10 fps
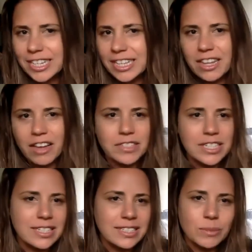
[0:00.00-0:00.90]
I loved
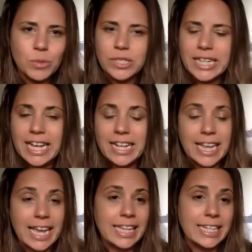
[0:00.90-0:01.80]
it as a small town
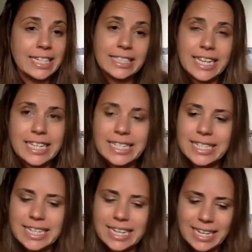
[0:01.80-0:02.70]
80s
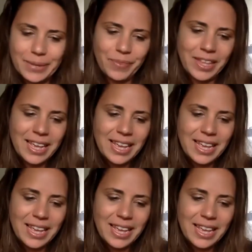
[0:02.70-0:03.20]
kid. Um,